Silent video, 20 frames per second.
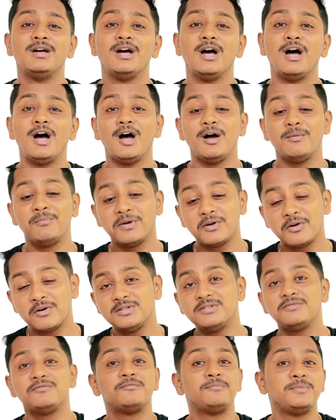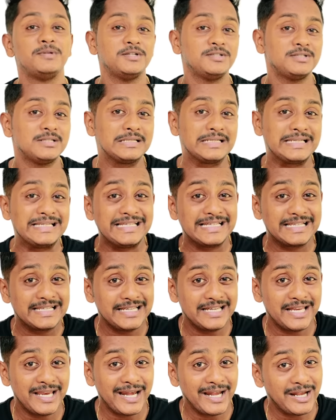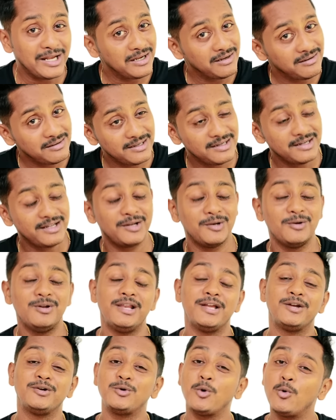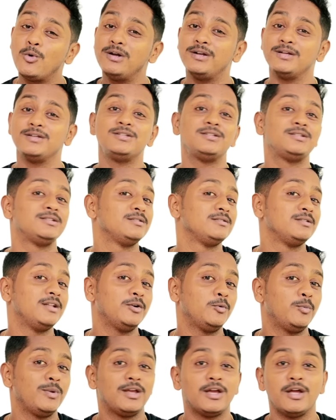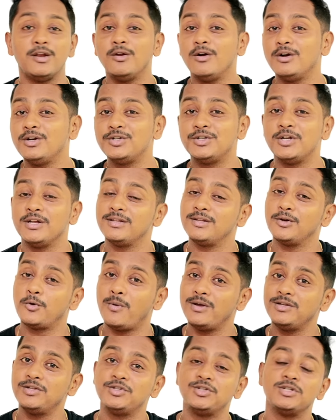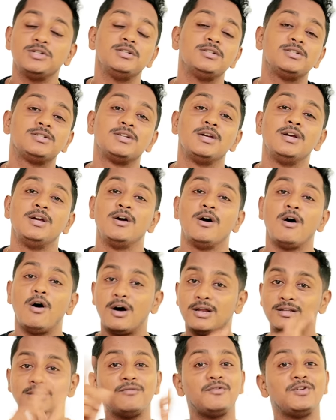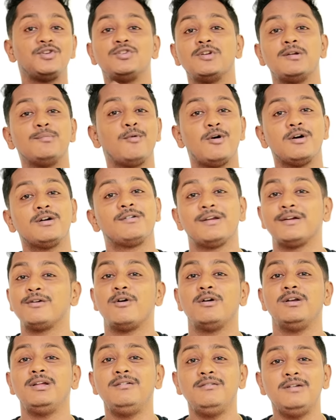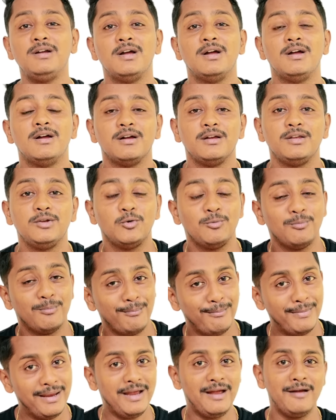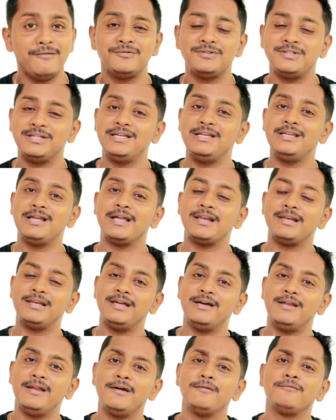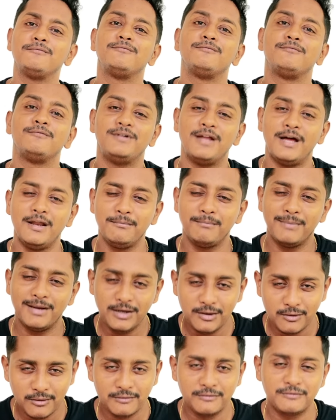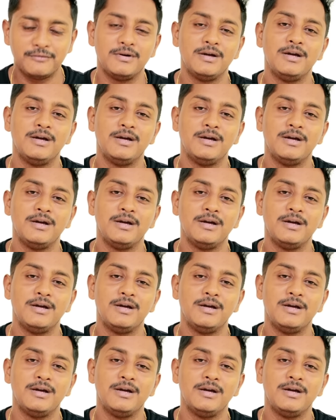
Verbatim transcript: uh, because Pearson clearly, you know, like told us that we cannot share the questions or the official mock recording. You may have seen earlier, I have done many of